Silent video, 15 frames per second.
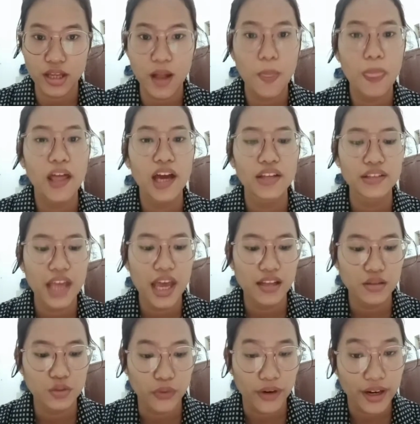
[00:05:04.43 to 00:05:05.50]
The
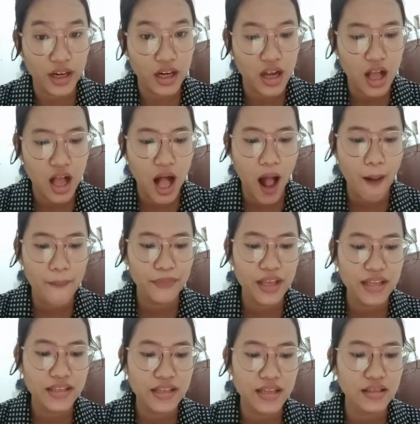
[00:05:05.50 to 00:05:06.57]
answer:
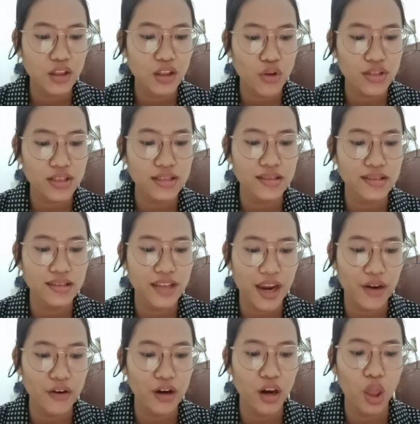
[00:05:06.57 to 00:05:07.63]
amnesias lost
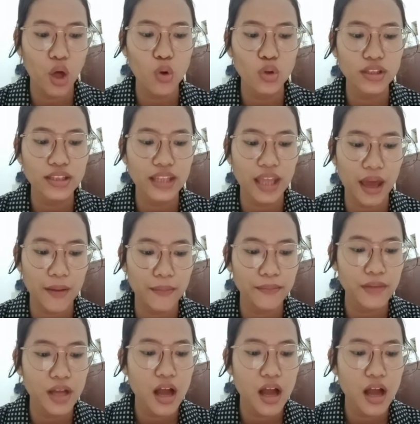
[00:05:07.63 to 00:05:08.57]
their long-term